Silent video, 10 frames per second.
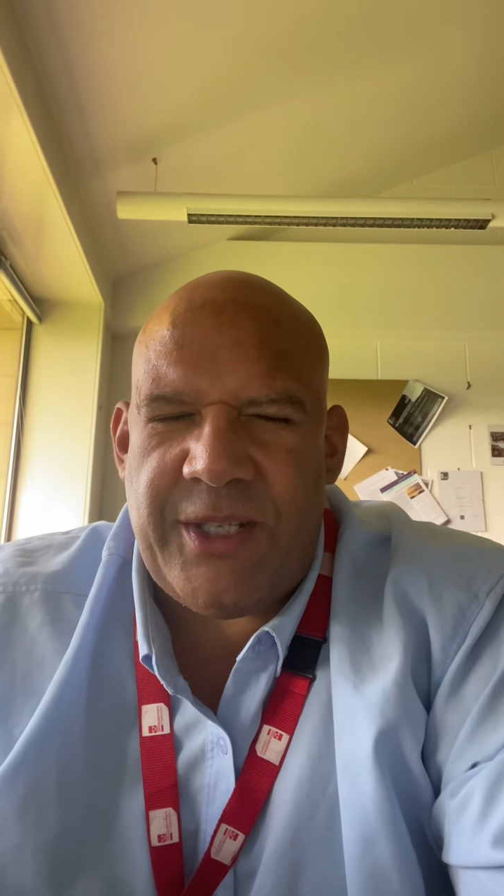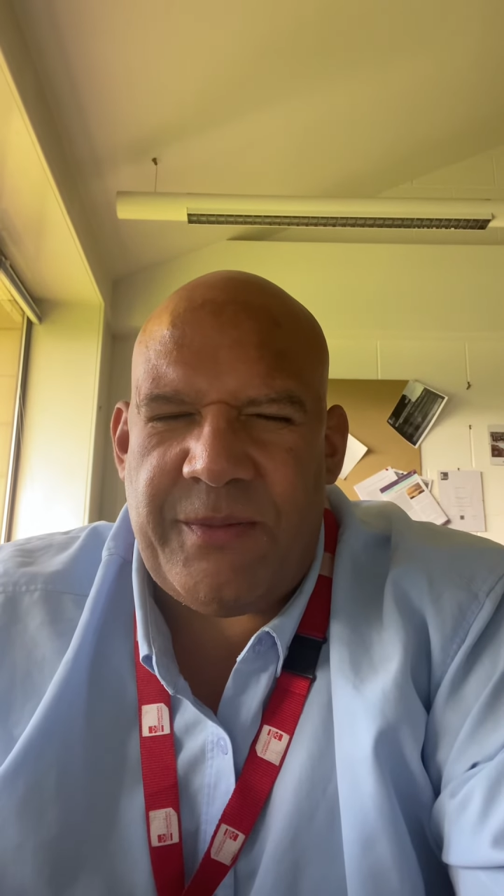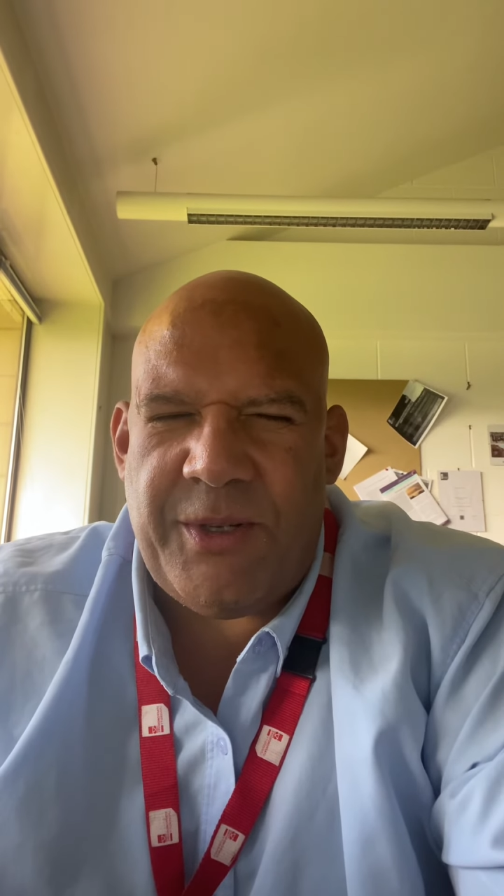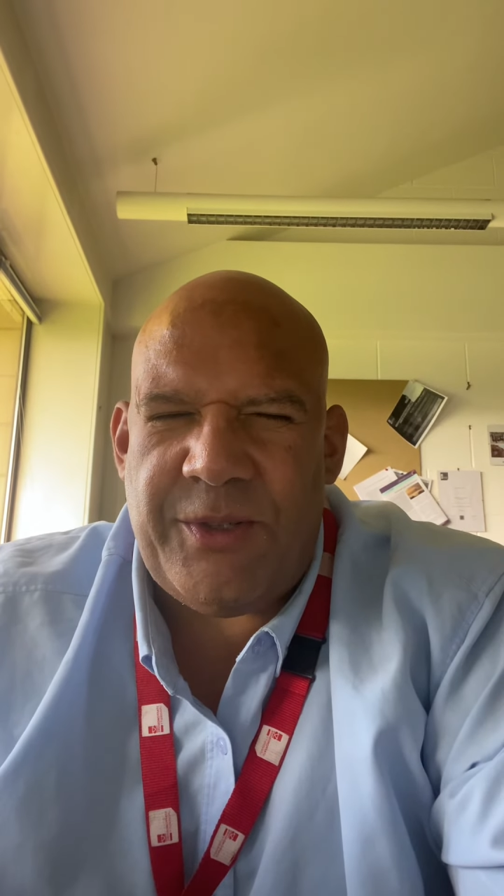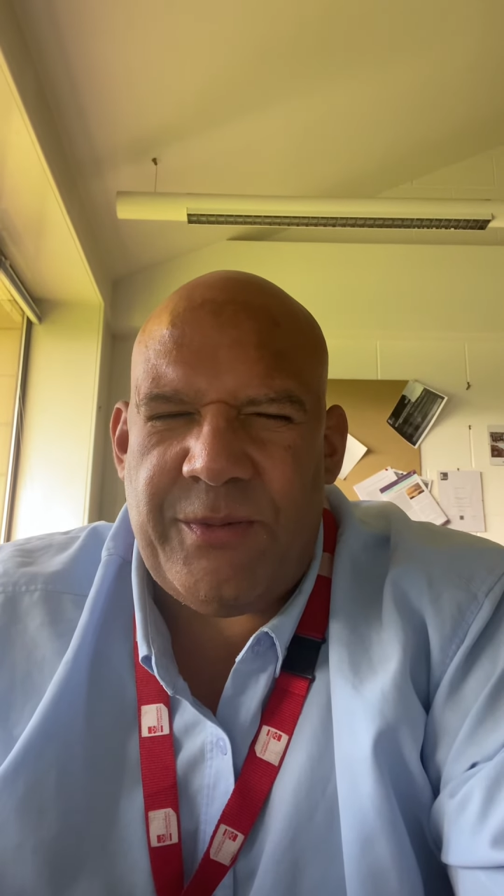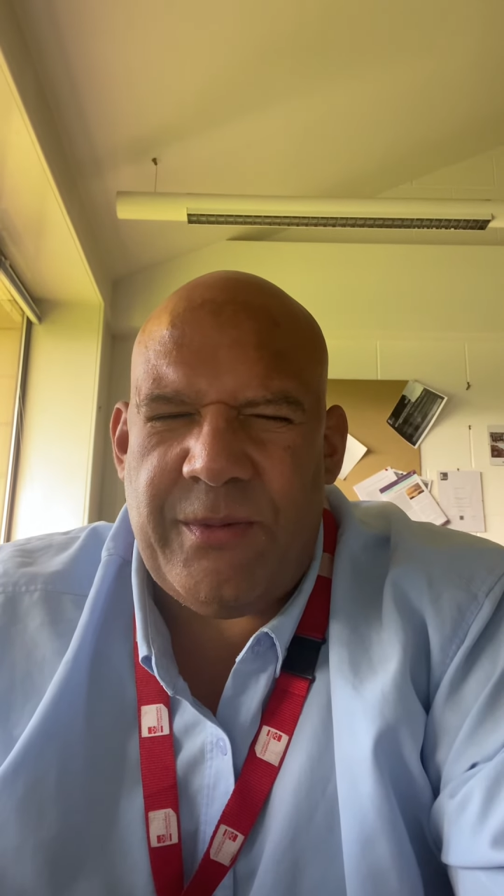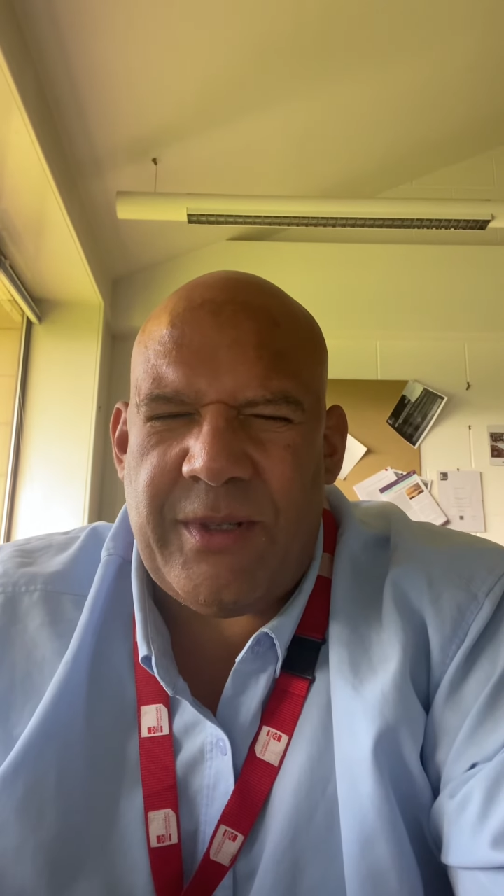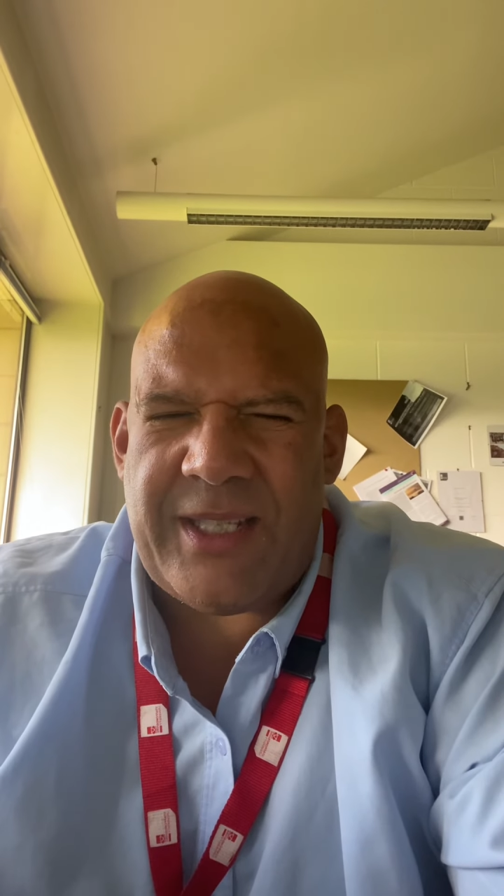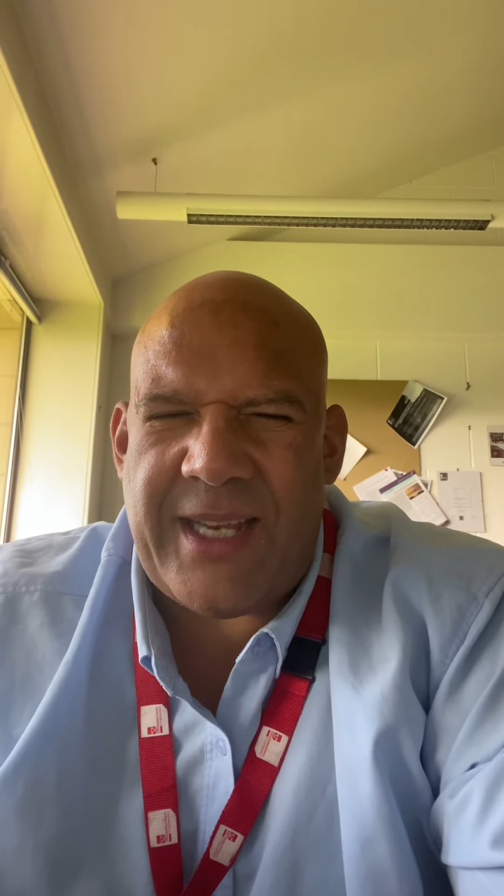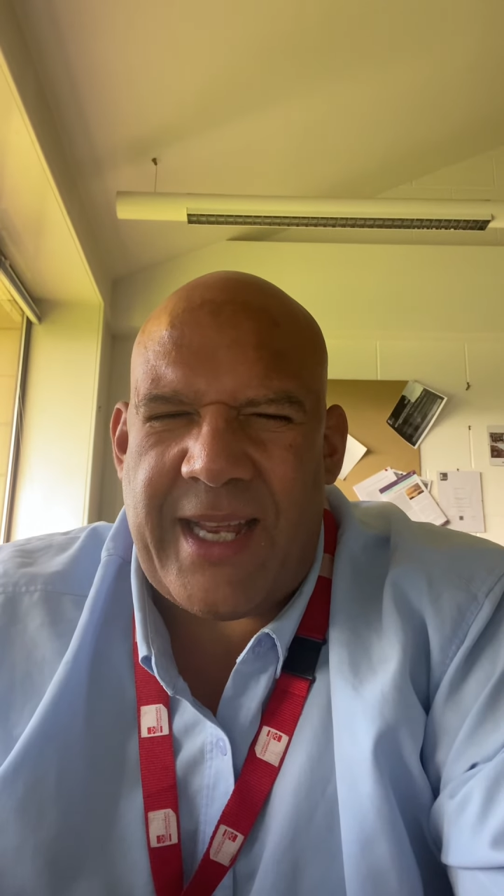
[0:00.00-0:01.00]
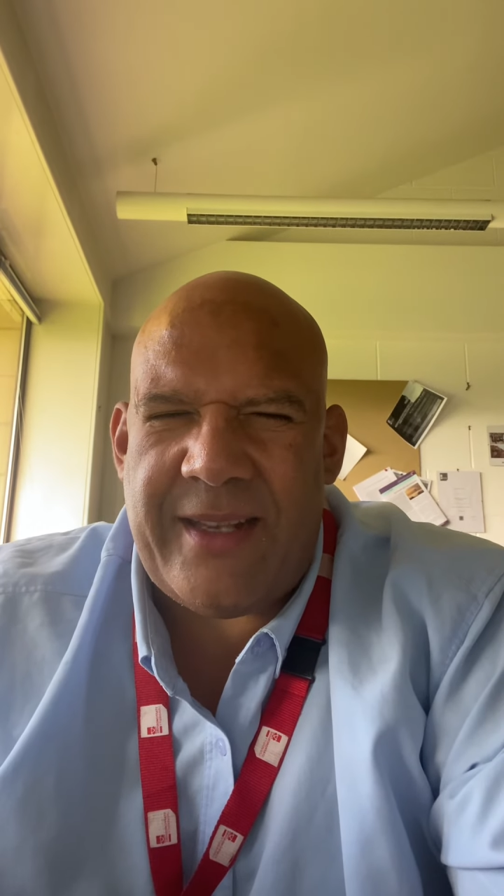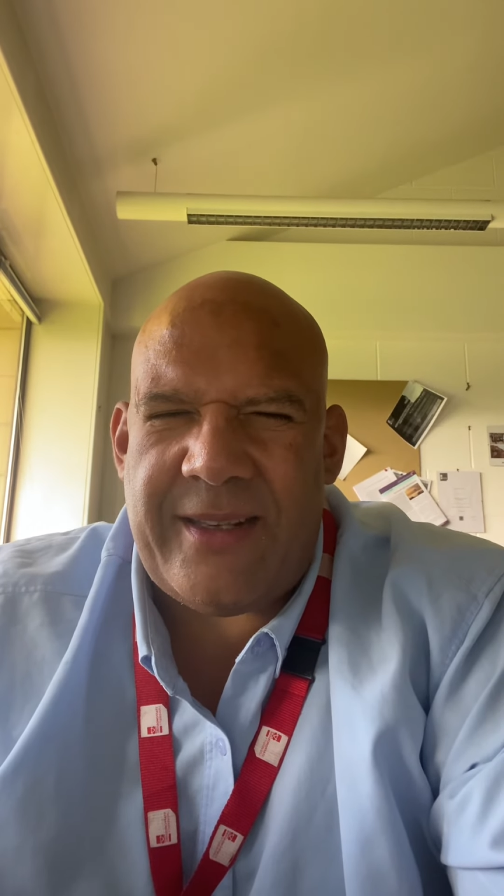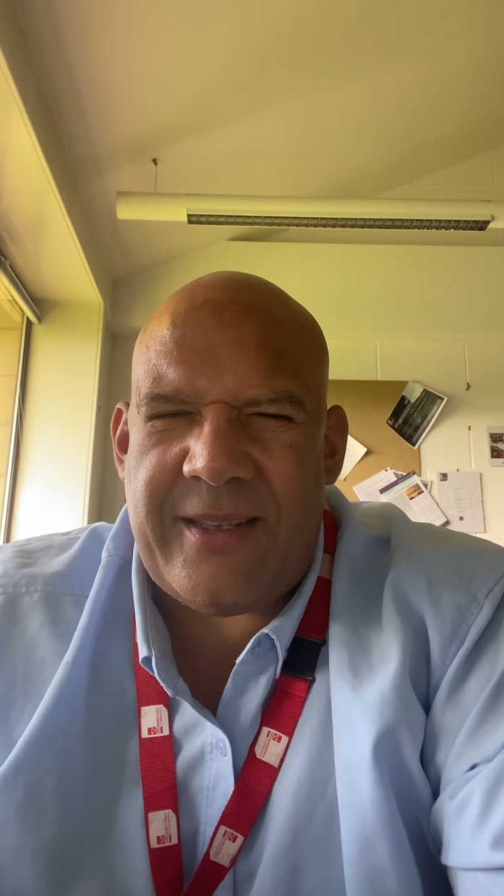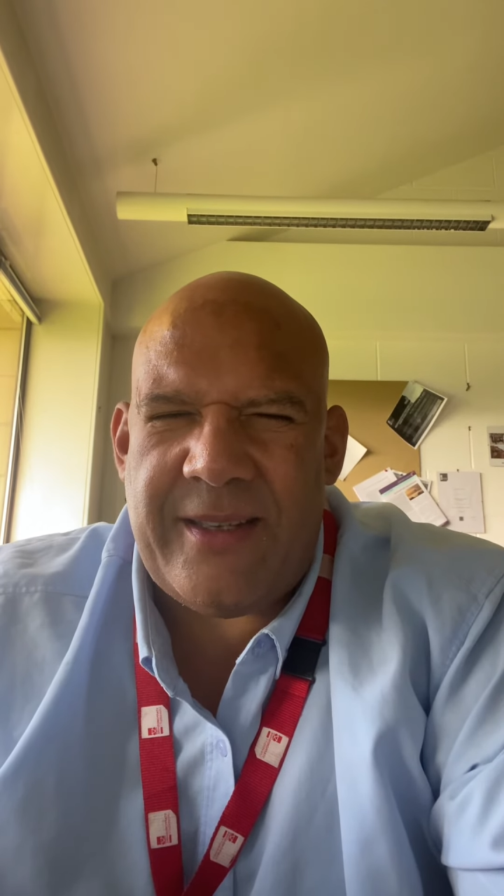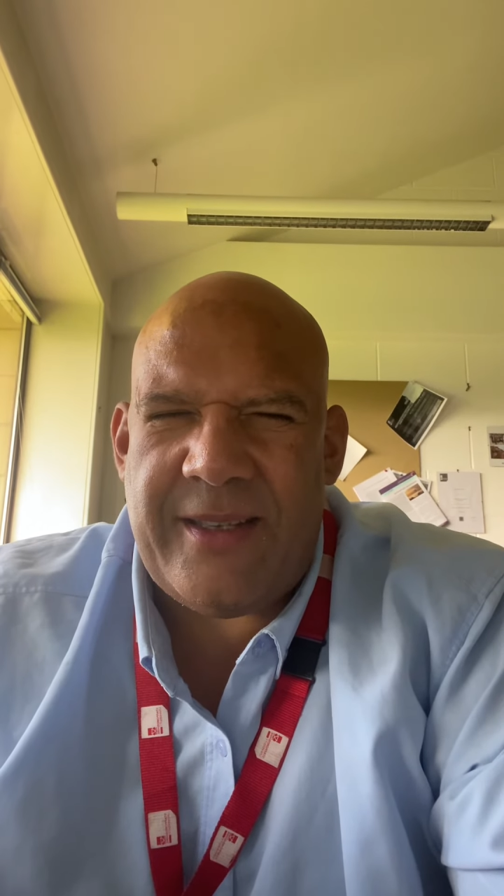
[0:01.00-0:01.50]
This module will set